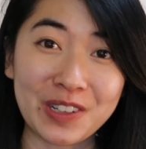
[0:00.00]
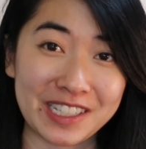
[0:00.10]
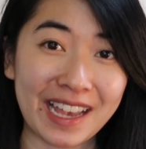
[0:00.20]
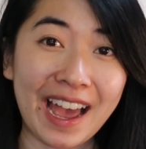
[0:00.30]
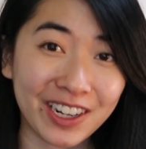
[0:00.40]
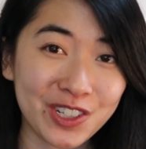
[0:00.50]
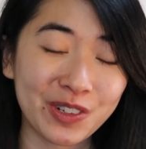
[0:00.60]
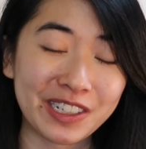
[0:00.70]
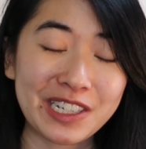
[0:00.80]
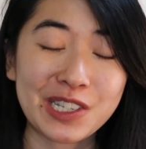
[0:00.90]
is
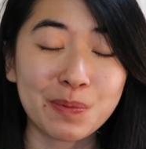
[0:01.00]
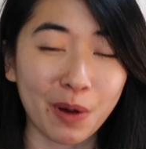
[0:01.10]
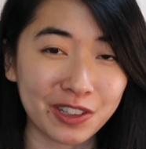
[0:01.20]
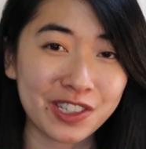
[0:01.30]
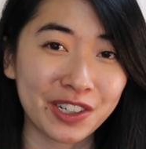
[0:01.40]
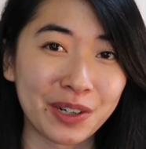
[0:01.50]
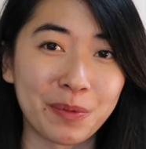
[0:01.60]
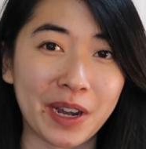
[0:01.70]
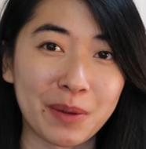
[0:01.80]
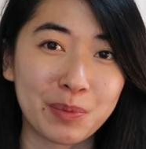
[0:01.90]
actually sponsored
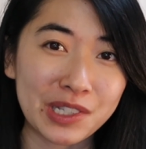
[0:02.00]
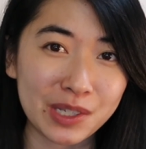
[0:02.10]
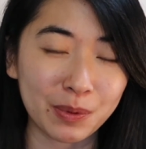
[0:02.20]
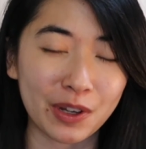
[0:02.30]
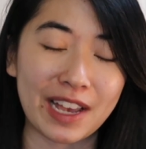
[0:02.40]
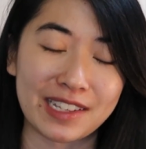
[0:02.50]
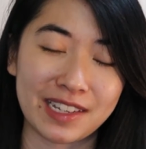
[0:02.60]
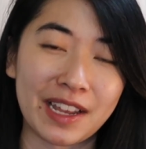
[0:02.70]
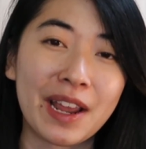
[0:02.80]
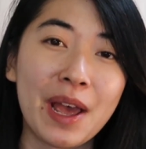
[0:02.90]
by Principal
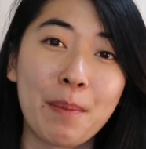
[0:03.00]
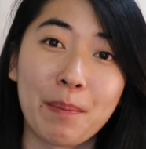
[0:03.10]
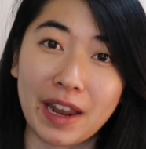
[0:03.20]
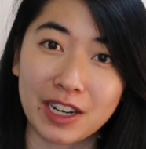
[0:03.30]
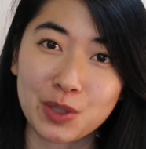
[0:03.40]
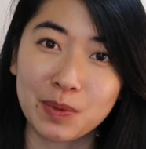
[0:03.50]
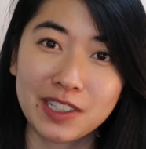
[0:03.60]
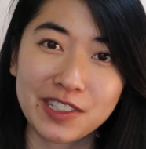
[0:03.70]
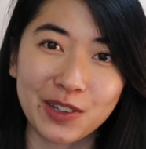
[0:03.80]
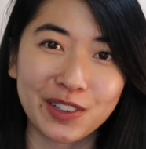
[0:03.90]
Asset
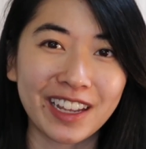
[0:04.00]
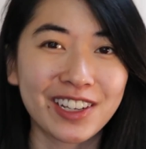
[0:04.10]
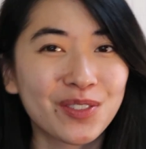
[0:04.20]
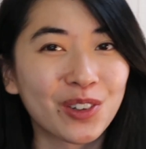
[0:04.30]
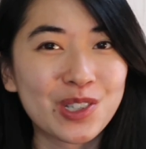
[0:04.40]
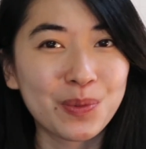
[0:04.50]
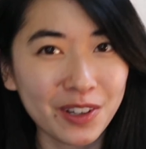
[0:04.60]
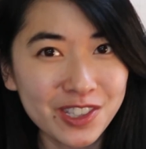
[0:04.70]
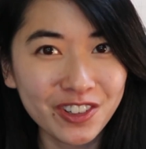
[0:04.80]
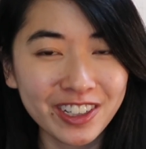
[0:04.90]
Management. So thanks for
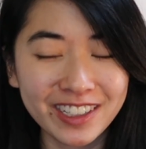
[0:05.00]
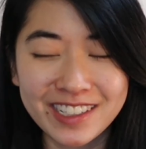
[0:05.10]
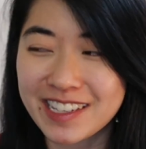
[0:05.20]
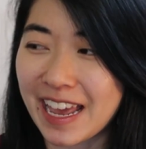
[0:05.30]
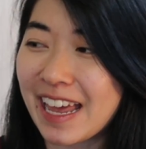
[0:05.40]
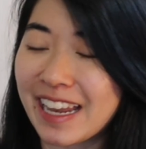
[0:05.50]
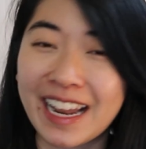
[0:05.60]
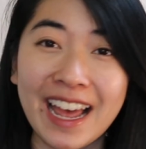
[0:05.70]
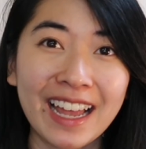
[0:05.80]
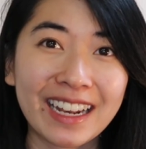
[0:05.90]
sponsoring this and
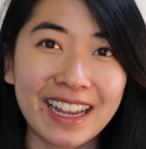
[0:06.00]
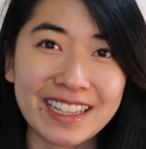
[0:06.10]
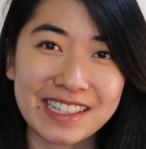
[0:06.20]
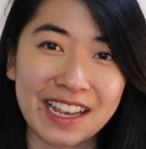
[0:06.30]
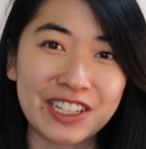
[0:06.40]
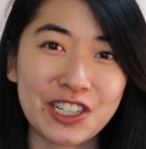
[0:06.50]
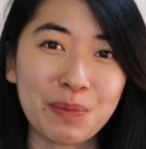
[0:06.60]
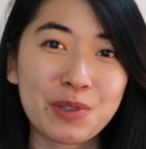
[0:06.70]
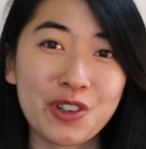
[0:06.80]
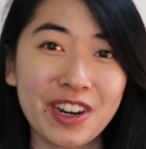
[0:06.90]
let's
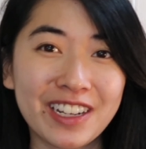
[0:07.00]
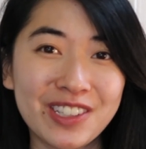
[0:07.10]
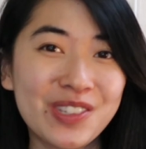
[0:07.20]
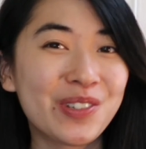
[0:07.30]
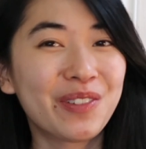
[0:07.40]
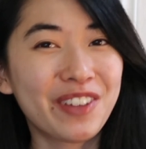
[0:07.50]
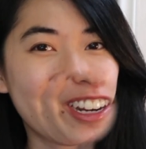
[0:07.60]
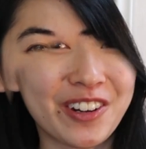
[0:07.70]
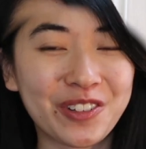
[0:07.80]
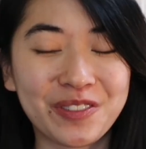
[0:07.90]
jump straight into the
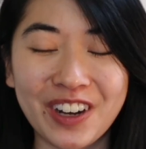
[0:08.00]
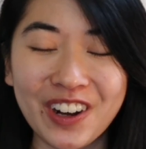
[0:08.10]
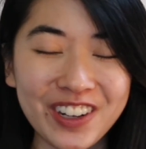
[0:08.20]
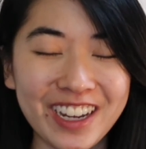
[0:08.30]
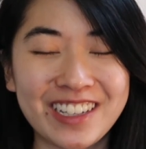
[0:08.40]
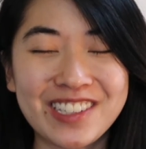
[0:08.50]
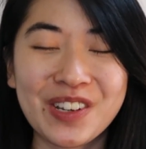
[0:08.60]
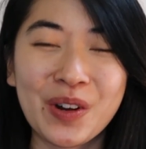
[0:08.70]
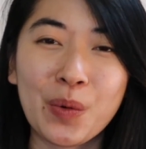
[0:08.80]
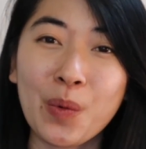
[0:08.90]
video. Okay,
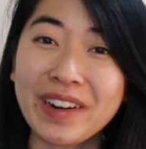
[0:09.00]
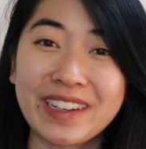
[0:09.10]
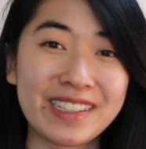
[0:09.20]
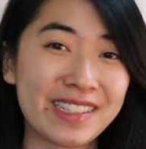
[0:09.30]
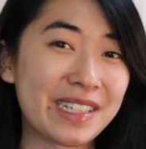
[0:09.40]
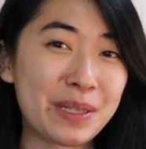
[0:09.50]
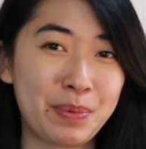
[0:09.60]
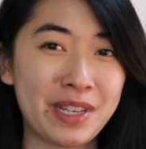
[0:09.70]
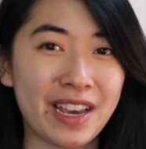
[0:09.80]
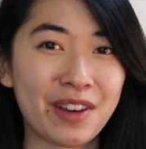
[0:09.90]
so what is
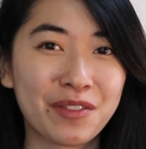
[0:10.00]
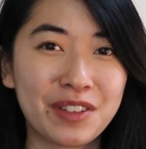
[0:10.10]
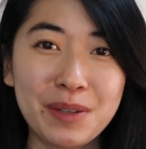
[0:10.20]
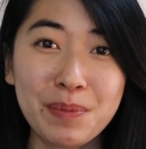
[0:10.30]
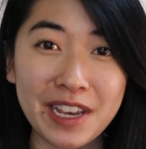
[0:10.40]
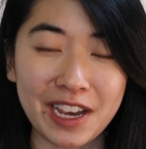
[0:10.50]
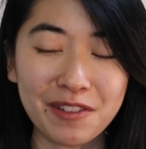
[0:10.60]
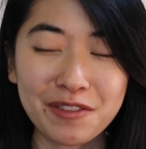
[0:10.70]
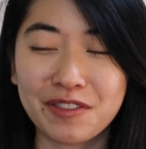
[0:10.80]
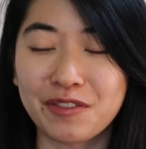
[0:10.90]
EPF?
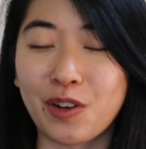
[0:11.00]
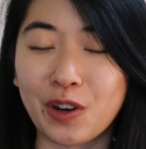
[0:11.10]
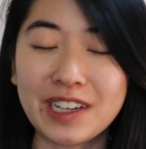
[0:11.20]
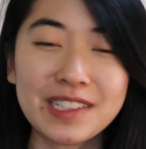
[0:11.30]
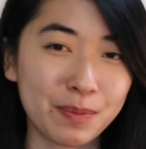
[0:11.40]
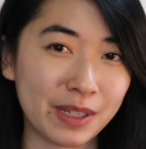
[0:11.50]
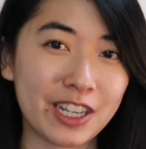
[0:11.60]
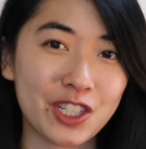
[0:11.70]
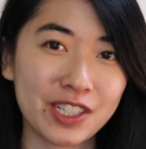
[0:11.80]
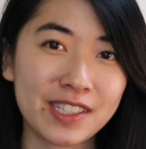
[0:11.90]
EPF, for us
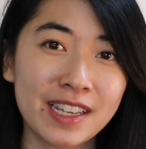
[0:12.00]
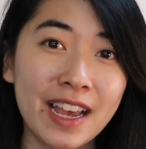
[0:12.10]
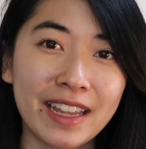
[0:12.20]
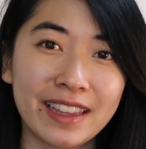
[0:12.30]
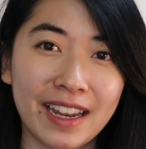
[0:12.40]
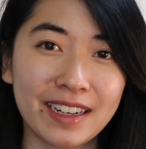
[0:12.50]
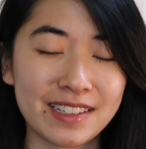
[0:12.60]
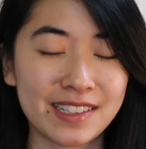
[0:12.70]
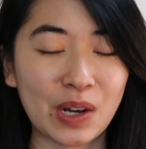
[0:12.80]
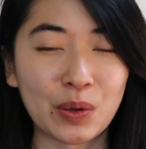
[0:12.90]
Malaysians, that
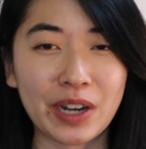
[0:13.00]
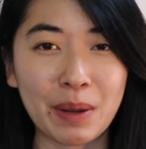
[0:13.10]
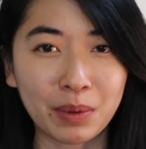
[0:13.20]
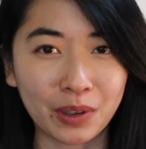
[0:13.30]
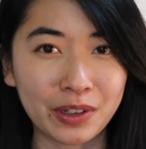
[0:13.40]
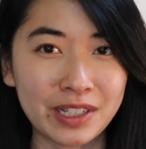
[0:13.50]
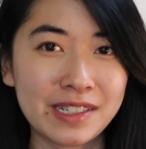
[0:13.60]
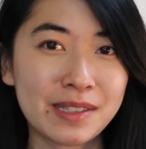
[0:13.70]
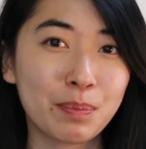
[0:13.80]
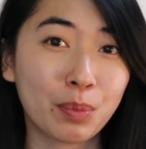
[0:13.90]
is our
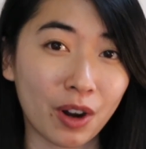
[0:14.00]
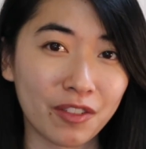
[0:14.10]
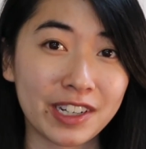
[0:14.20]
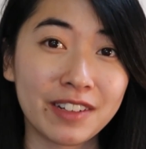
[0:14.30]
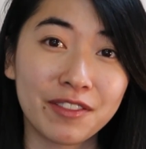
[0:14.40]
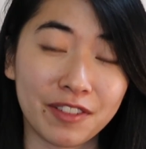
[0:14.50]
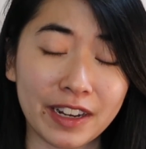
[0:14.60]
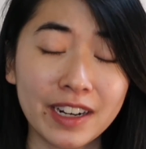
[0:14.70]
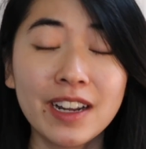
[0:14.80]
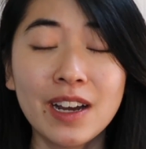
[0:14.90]
Employees Provident
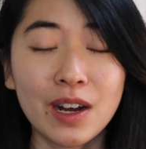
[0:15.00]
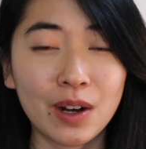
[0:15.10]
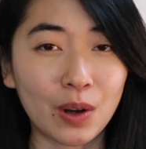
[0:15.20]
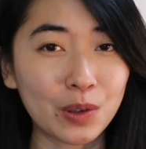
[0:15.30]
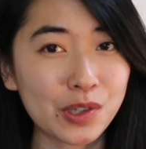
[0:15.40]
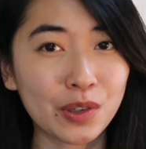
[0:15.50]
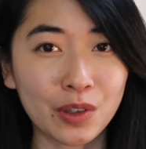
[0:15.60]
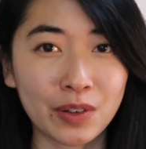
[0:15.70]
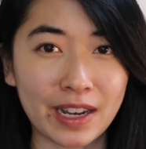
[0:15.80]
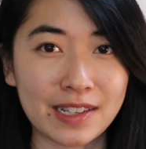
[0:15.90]
Fund, also
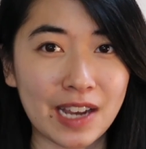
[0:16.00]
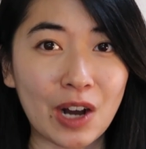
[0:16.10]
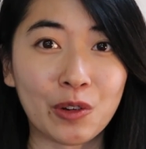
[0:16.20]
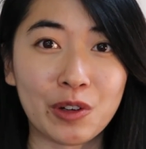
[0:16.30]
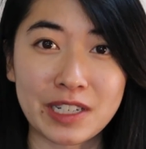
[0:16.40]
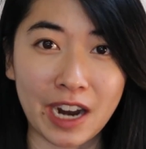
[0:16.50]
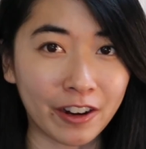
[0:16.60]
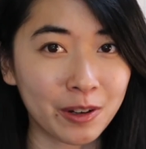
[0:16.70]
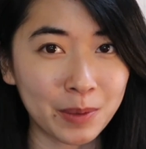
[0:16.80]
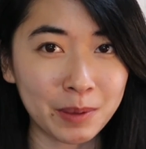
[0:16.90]
known as our
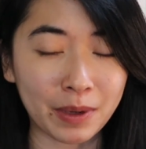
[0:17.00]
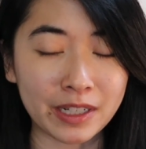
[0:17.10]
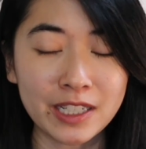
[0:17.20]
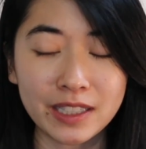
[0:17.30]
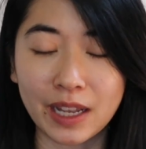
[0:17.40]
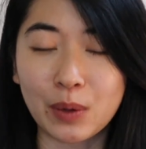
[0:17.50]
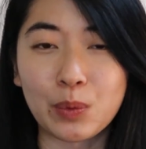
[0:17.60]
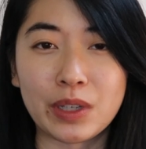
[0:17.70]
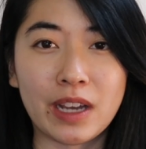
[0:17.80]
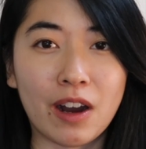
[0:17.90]
retirement money that
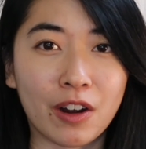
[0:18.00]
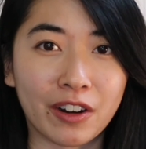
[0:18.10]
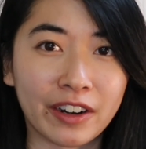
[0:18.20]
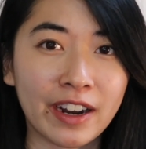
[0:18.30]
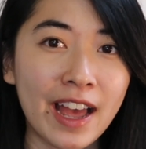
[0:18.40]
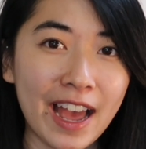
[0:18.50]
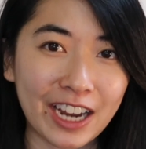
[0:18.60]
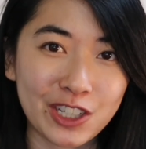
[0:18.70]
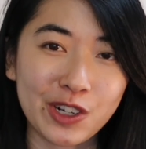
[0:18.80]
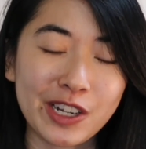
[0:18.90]
we are
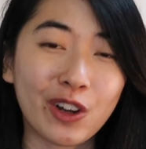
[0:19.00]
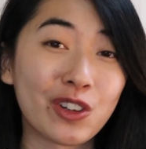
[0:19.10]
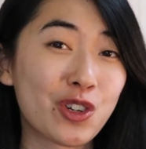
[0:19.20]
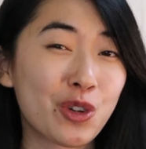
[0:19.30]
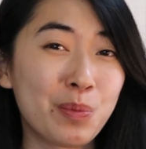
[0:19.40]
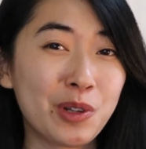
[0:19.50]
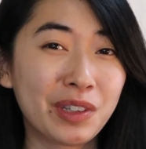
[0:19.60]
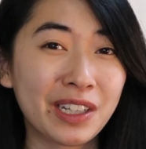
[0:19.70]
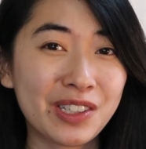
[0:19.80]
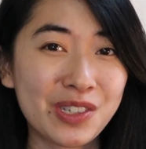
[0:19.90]
actually
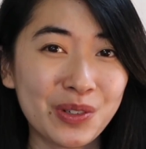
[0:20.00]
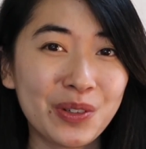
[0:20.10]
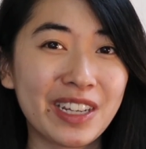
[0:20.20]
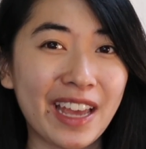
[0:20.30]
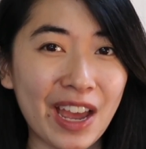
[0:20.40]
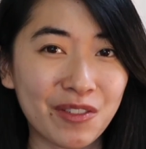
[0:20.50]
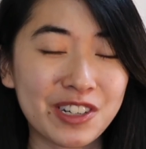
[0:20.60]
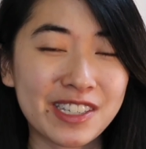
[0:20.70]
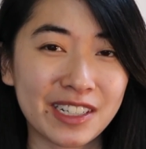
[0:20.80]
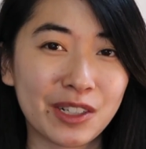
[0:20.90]
contributing to
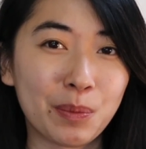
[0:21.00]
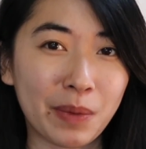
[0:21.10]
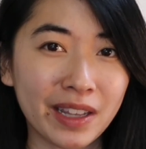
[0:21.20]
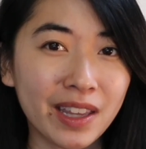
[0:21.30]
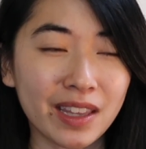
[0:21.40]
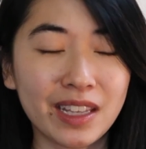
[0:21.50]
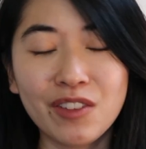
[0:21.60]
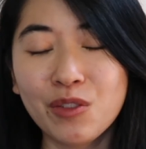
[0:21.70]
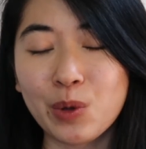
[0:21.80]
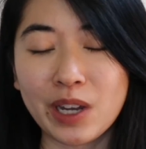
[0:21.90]
every single month
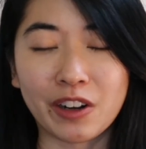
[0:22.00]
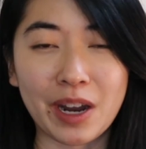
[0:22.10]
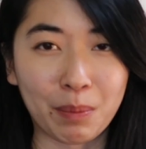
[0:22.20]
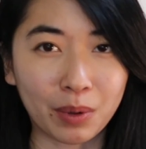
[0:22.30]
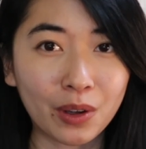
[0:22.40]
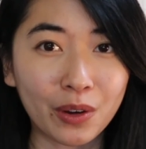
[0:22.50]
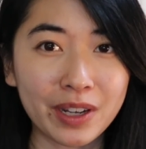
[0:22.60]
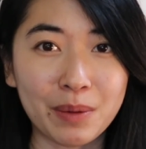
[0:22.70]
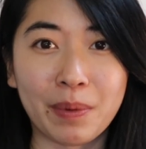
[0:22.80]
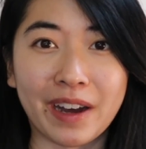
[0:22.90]
if we are
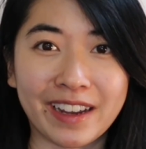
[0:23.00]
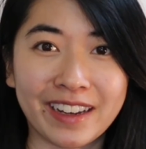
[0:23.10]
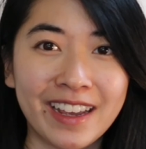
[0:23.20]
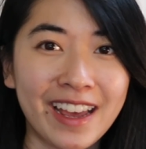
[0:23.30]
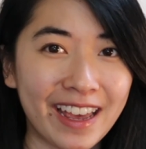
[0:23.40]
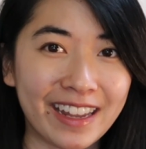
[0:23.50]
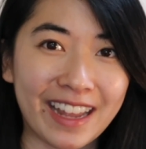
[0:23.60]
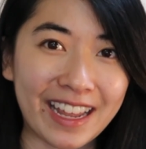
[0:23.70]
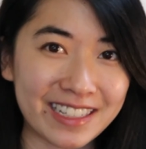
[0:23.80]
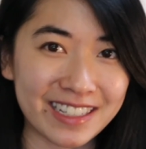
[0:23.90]
employed by an
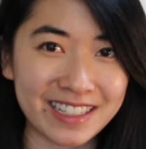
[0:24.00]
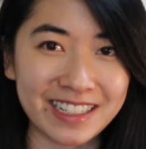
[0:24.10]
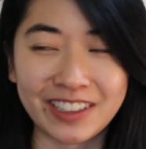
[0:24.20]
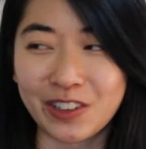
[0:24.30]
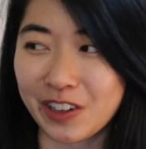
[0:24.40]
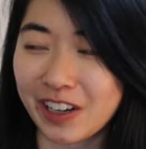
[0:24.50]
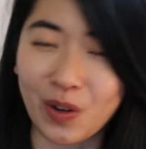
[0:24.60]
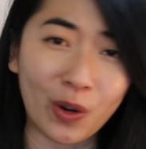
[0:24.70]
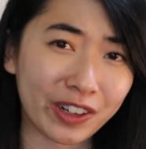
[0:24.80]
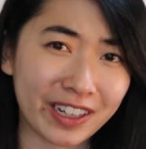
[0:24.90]
entity or an
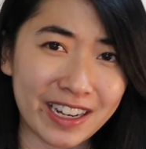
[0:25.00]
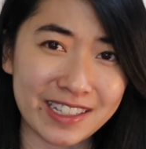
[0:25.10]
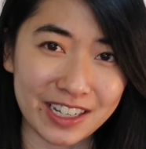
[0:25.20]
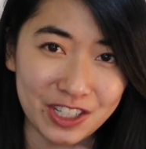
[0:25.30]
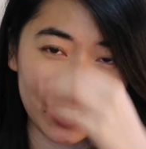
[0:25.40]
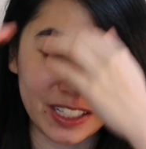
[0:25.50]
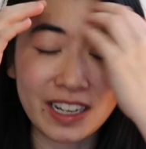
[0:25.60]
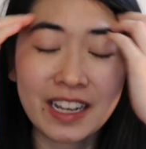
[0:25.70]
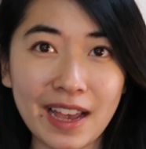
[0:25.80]
organization.